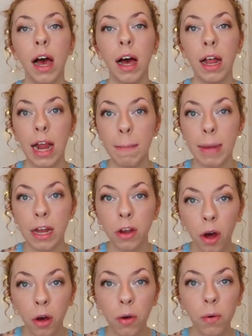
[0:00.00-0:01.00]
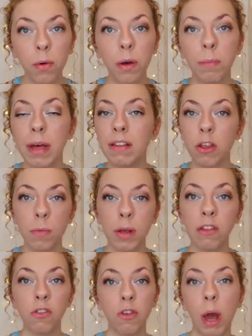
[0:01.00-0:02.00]
uh, let me know. Message me
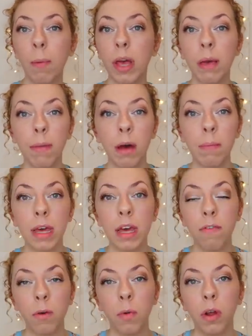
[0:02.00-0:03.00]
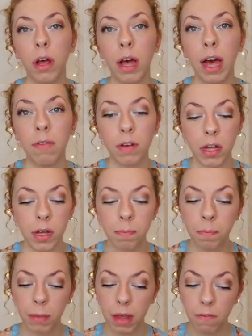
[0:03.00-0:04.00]
on Instagram or email me if you want to have a
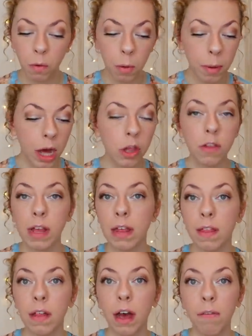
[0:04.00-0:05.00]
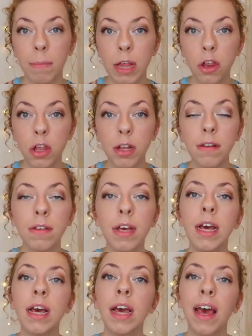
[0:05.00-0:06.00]
if you want to purchase anything that I've mentioned.
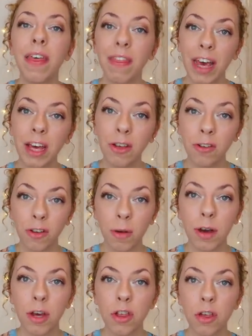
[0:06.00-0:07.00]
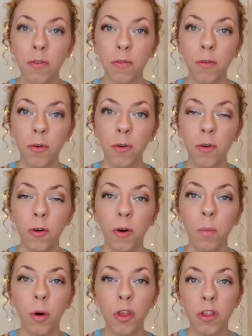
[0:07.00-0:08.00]
Thank you so much
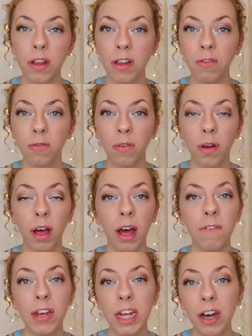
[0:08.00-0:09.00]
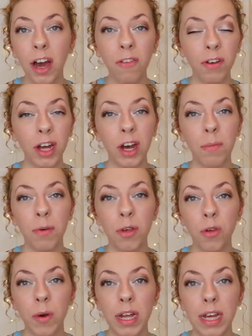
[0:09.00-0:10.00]
for watching this uh, video. I really hope you
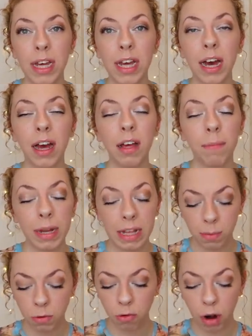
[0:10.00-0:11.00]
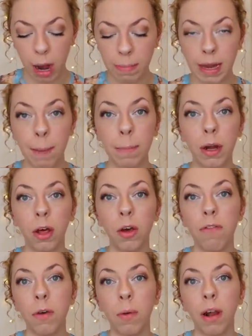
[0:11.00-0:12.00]
enjoyed it. Please subscribe down below
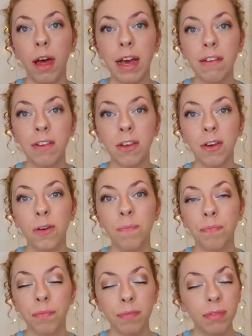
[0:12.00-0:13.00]
if you would like to.